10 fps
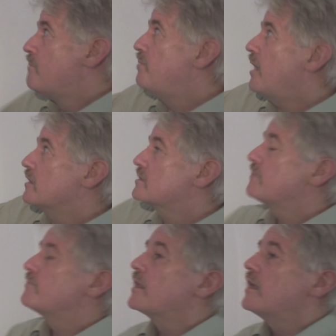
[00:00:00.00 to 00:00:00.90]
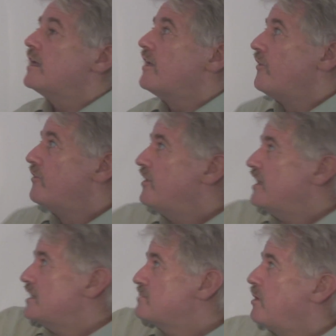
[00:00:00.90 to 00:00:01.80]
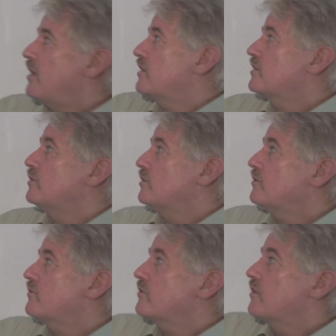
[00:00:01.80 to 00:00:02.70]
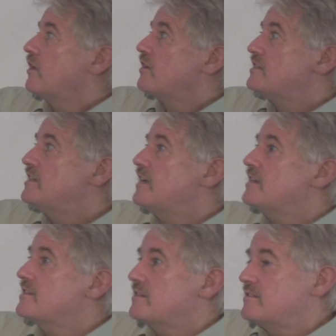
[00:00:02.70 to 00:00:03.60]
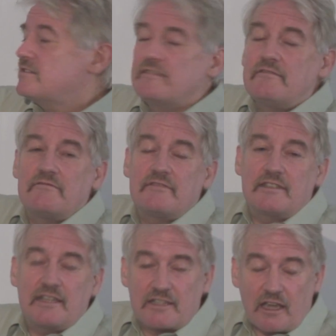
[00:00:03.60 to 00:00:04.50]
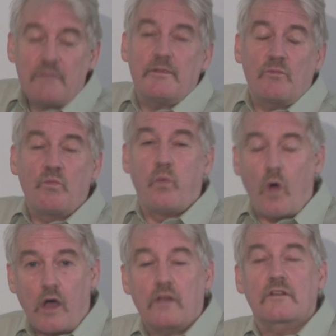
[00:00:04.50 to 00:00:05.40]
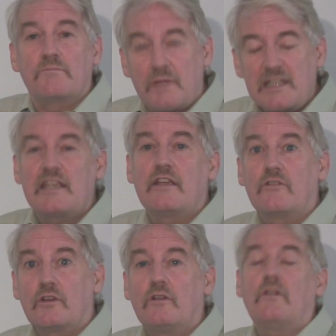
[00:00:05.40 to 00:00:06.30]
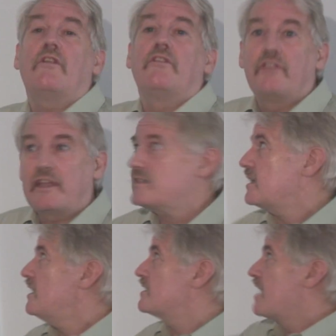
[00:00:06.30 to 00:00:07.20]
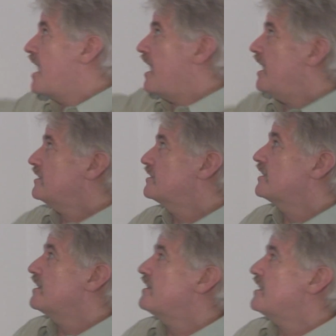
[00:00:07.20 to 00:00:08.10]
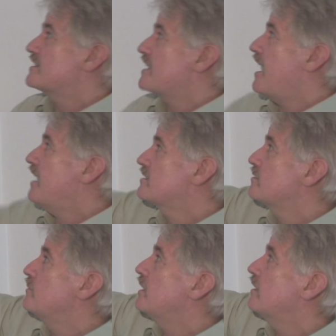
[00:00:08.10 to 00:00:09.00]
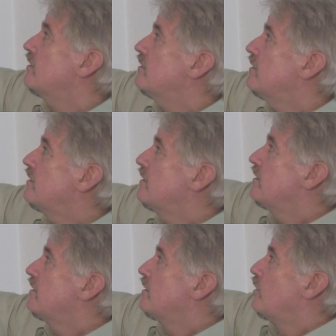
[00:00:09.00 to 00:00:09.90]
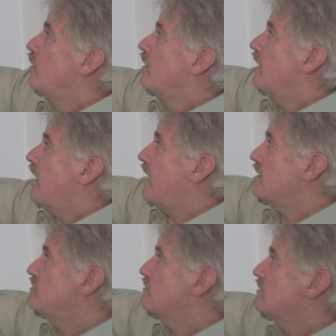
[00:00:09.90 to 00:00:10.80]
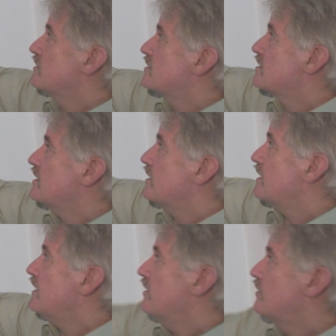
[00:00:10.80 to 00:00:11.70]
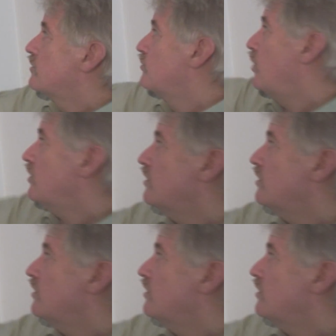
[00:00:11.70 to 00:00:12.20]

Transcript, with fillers: But these particles de determine what material this is. Actually, this atom here as you can see, the one